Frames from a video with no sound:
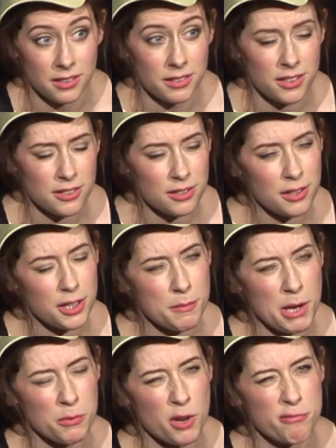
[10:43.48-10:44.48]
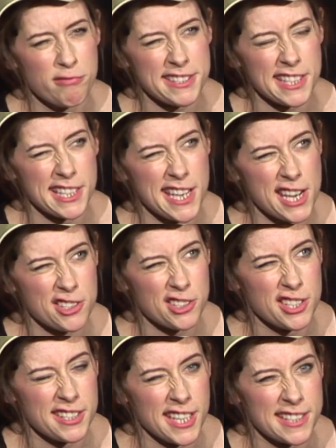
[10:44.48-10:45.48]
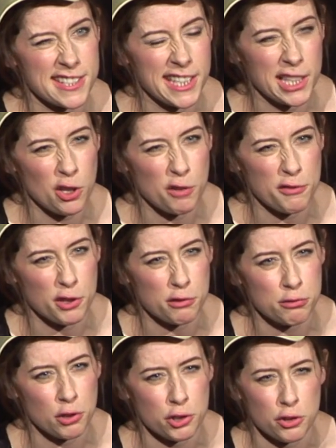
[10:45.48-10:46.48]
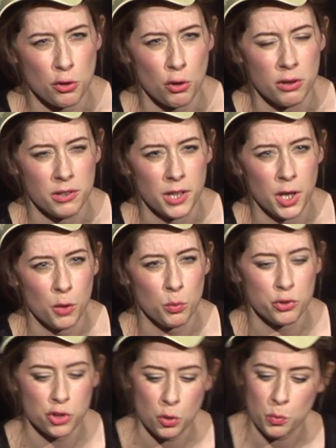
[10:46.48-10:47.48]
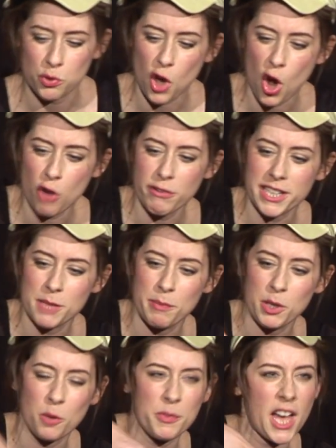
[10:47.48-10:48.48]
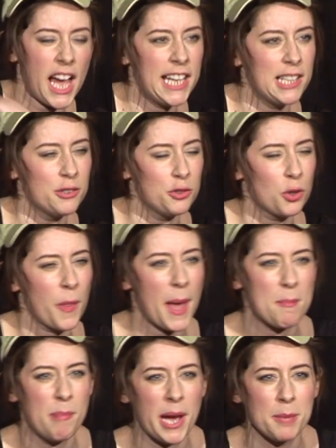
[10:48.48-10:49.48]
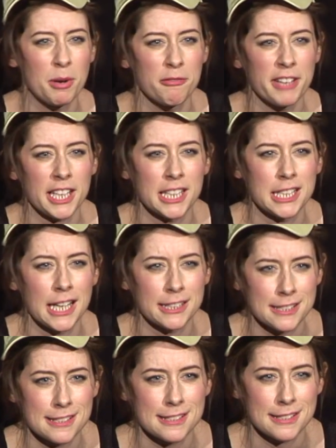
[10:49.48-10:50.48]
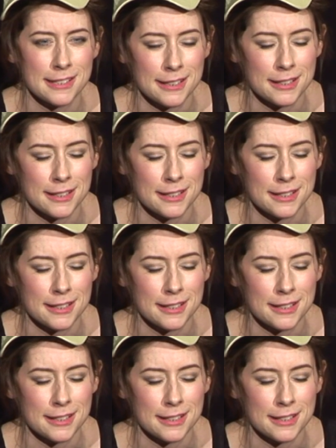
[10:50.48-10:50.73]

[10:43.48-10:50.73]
There's a certain amount of resignation that takes the guilt off the crush though, when someone's already been up the aisle and done that Bible vicar dance.